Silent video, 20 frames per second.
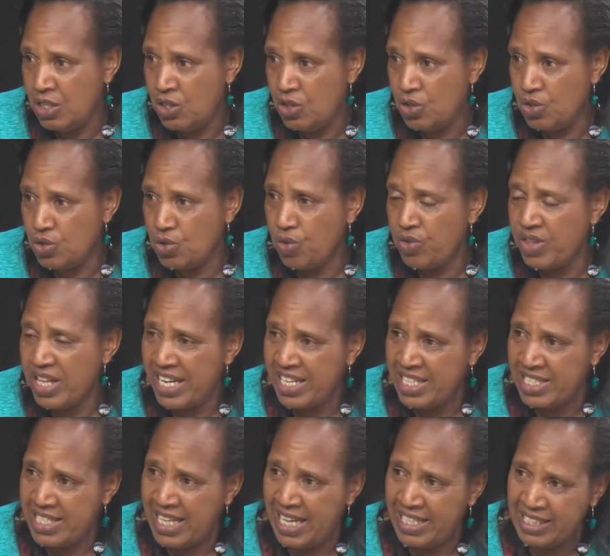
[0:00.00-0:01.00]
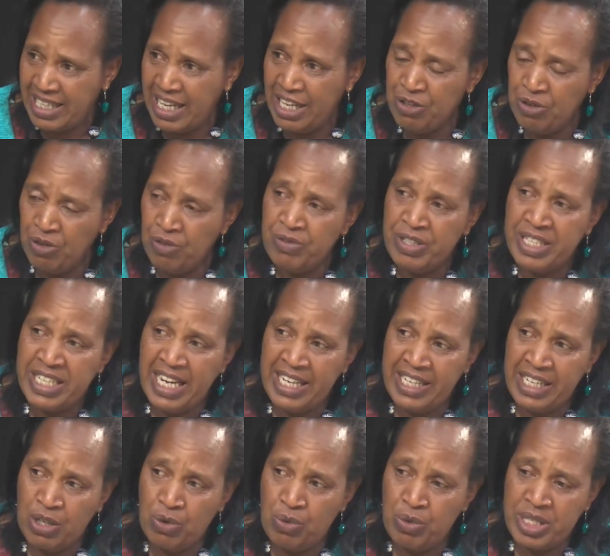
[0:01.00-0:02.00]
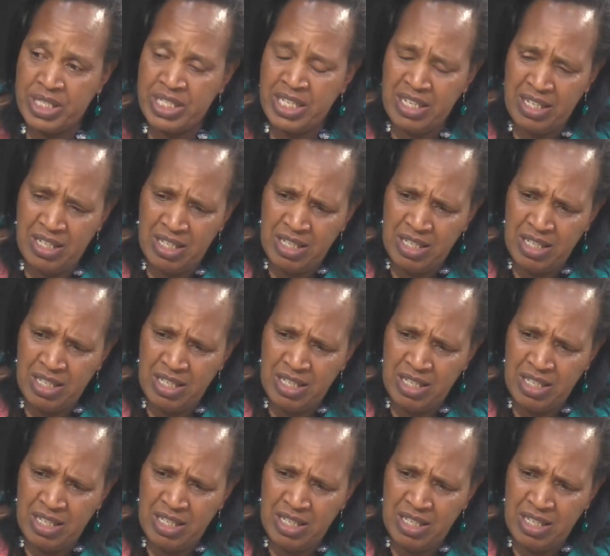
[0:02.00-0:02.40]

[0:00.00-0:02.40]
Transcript: So there is that kind of inadequacy.